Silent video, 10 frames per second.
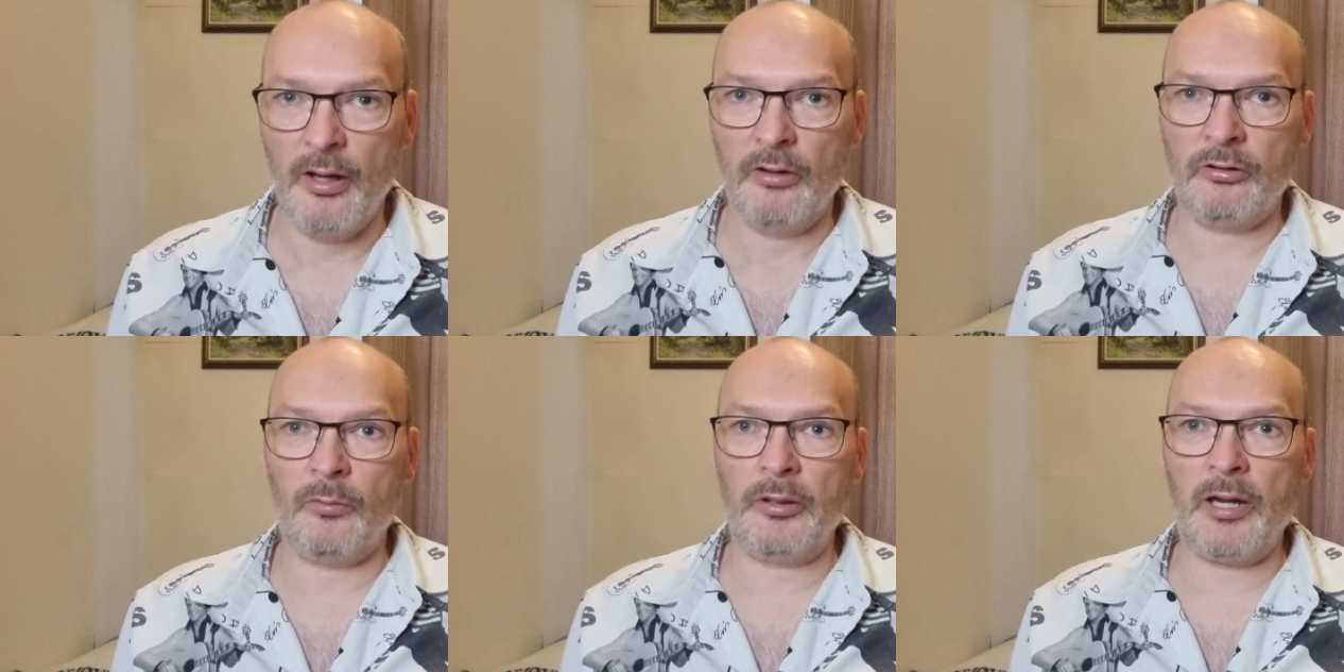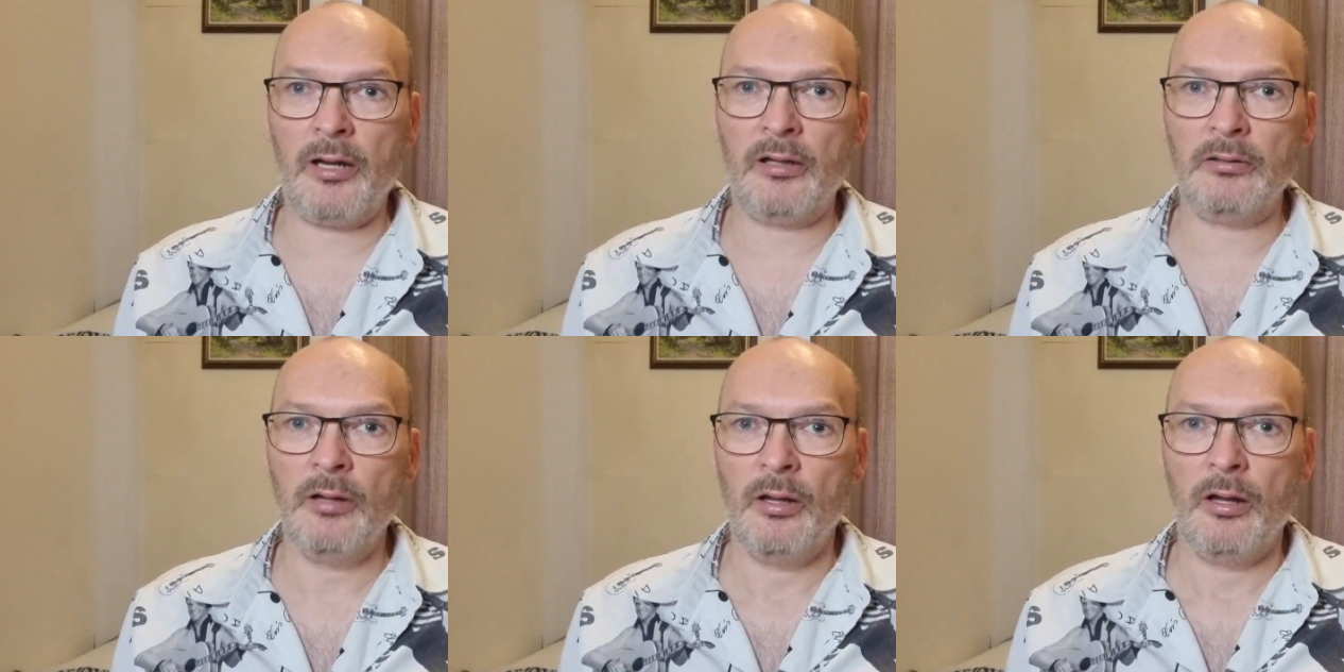So
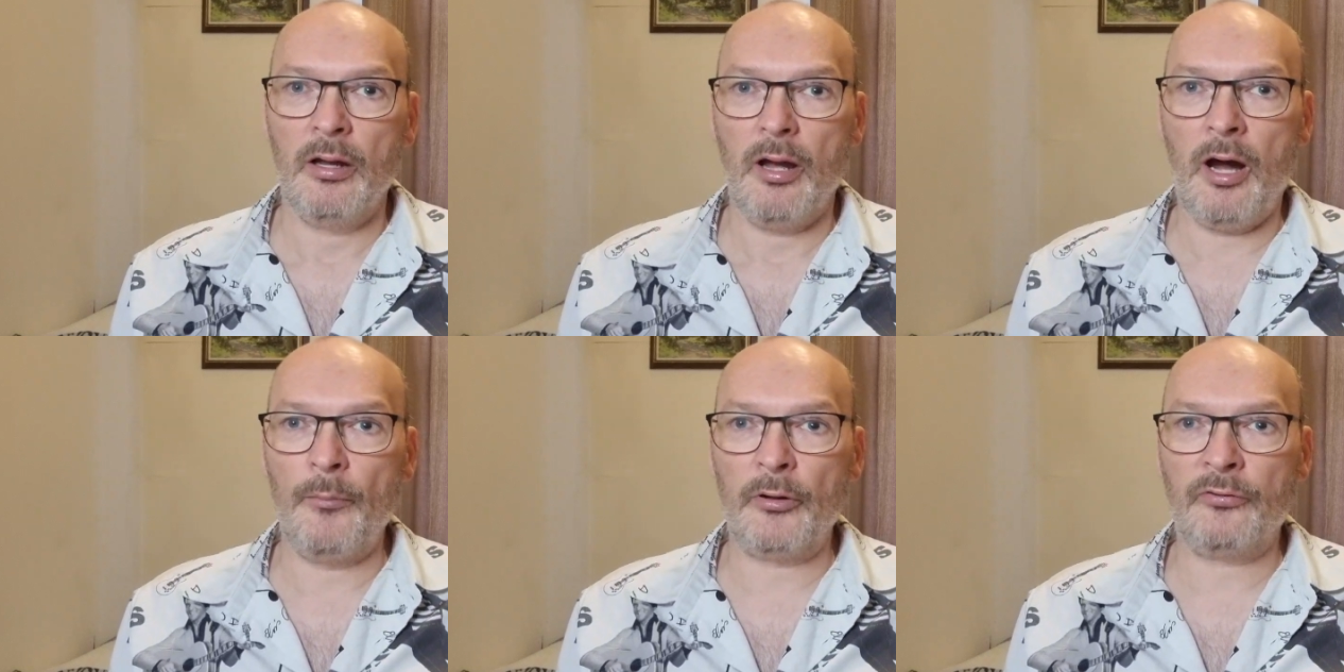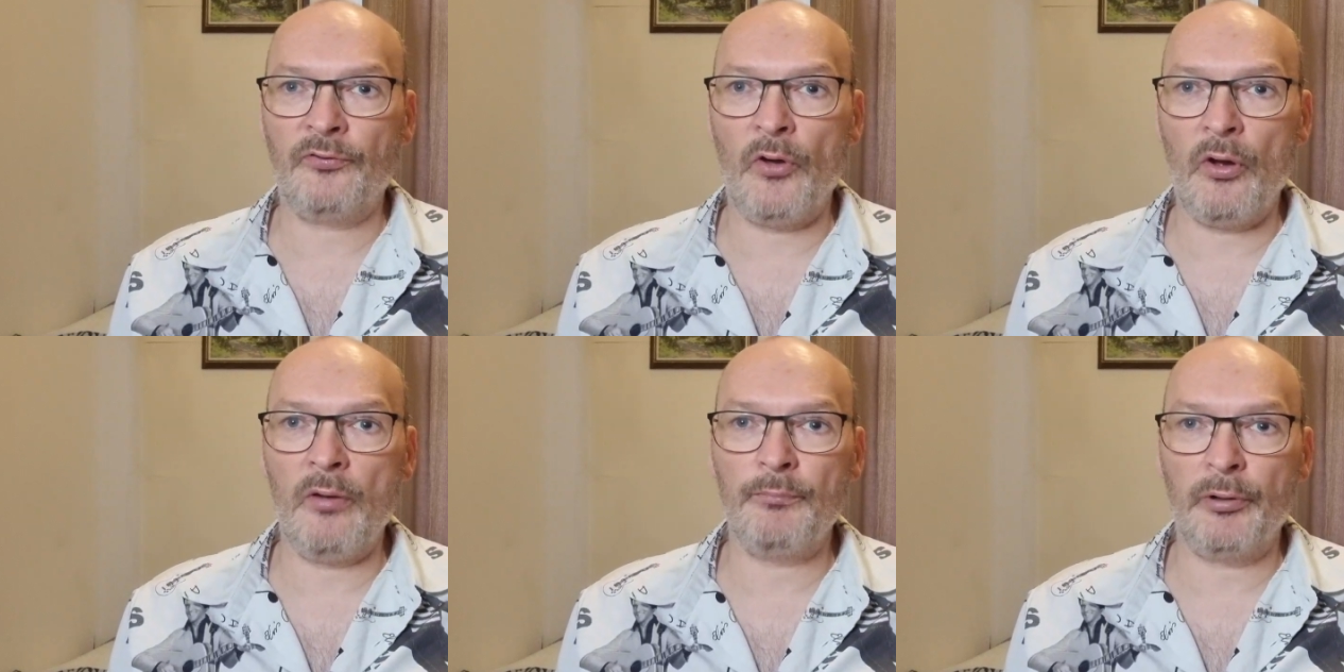again, I'm a
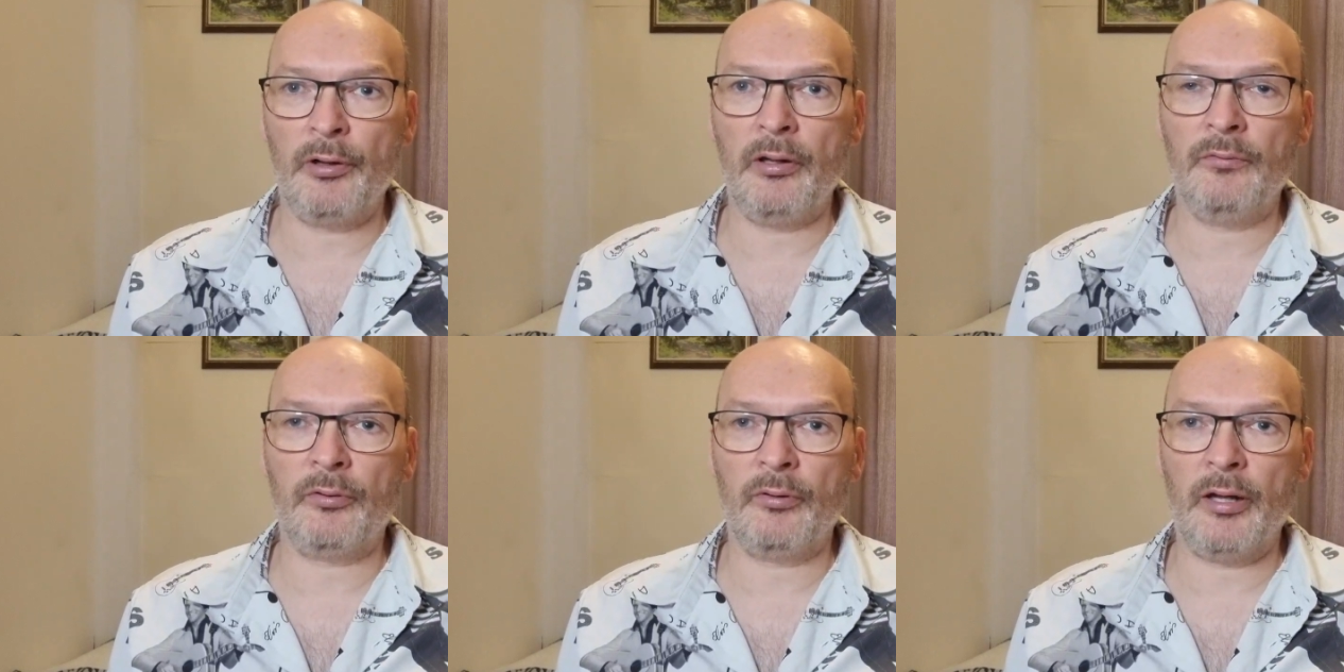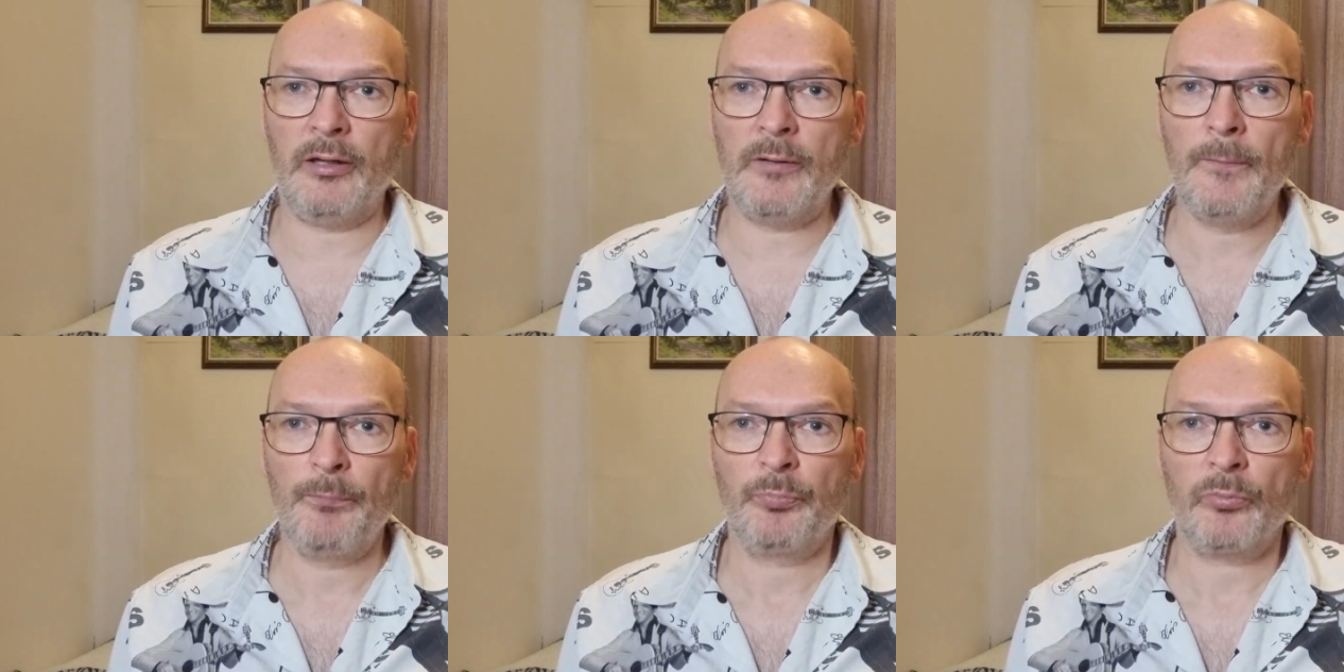firm believer in